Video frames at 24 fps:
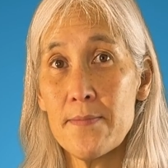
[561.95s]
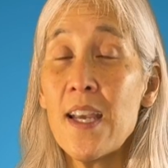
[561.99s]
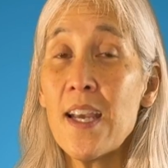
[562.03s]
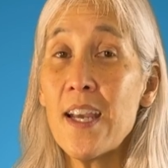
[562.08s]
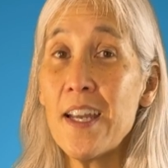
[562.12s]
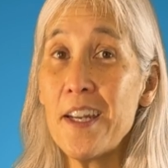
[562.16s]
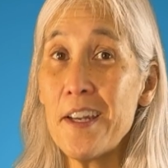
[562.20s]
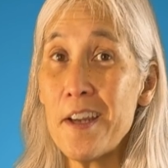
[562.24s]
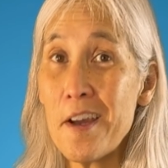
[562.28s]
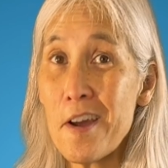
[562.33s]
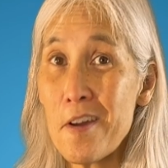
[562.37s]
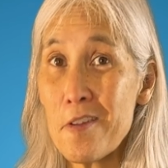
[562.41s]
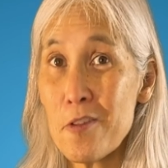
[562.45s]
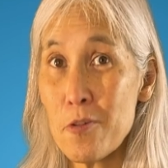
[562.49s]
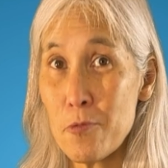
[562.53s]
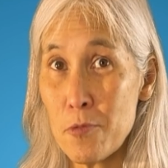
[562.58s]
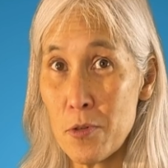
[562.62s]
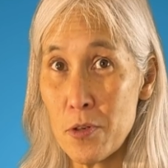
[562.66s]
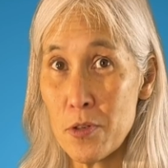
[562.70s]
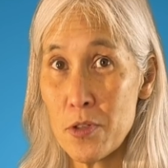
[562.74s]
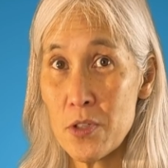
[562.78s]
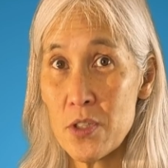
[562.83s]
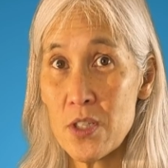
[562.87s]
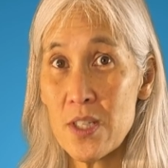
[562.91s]
In other
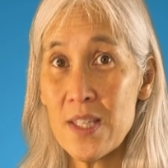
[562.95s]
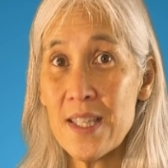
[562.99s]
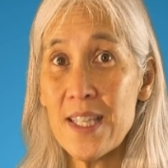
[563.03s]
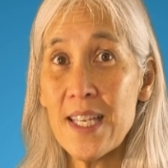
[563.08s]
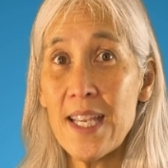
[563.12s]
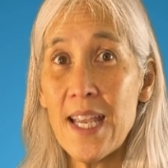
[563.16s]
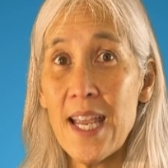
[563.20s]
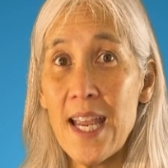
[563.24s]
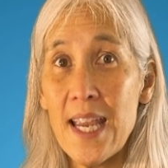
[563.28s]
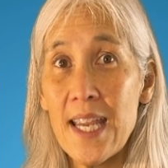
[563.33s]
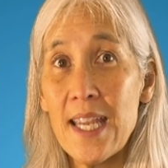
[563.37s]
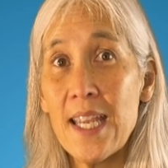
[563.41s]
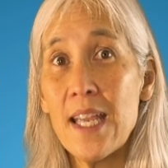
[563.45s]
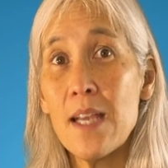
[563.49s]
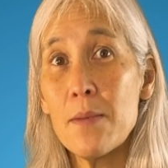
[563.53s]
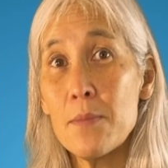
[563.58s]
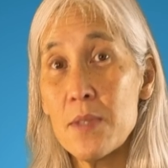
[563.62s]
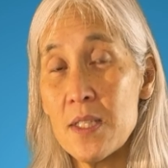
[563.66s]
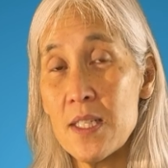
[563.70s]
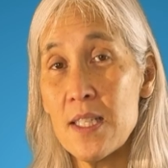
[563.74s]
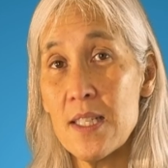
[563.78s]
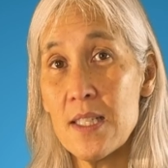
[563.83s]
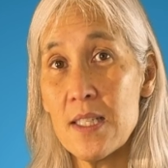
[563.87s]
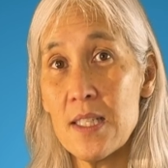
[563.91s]
words, the
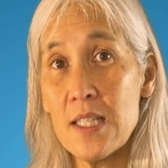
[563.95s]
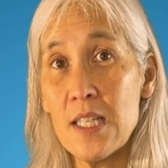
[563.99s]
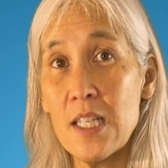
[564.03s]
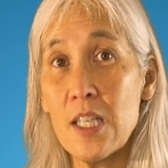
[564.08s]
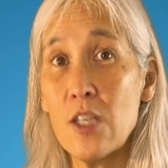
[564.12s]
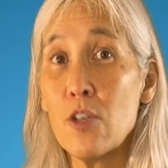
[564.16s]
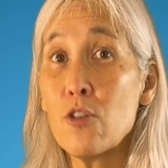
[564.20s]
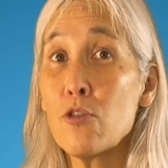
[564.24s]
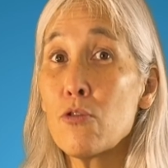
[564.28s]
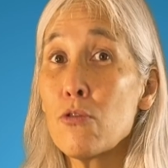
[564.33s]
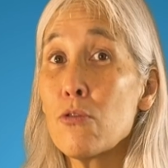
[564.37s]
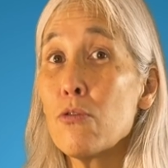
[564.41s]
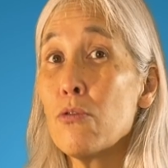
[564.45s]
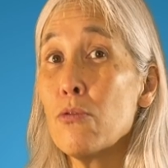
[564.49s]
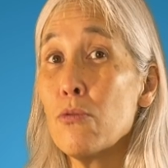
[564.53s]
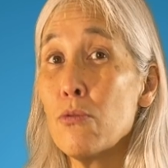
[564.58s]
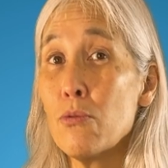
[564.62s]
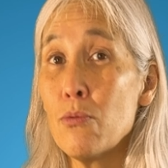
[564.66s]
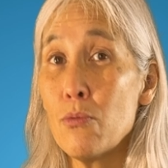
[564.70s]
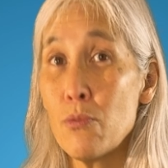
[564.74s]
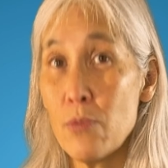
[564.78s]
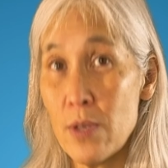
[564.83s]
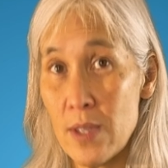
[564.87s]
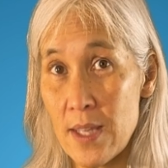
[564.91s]
AMCC grew
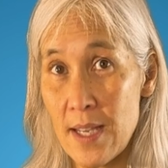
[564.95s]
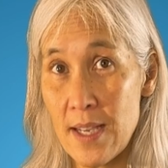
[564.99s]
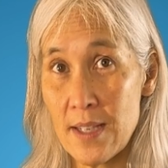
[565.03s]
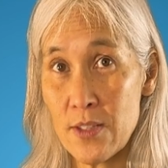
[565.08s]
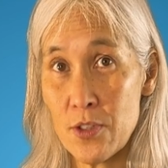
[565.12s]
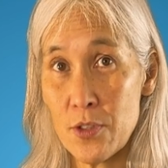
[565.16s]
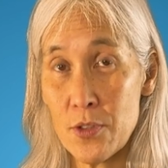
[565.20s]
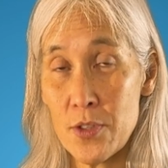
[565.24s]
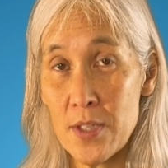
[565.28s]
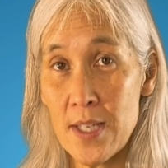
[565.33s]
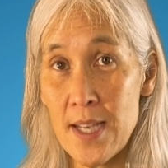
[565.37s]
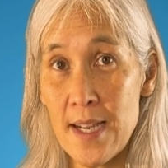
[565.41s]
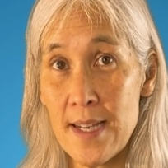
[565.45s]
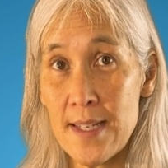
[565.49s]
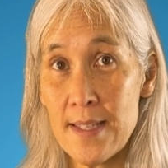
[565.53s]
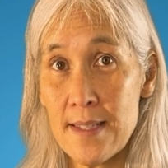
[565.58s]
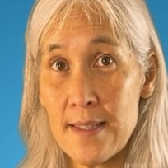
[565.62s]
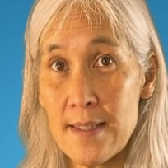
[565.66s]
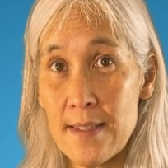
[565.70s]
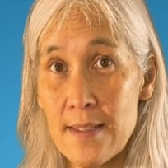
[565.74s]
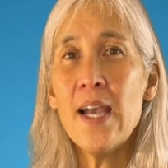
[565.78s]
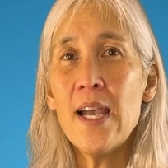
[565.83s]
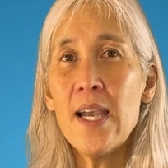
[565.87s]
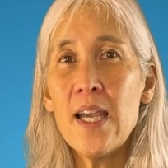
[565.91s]
with exercise.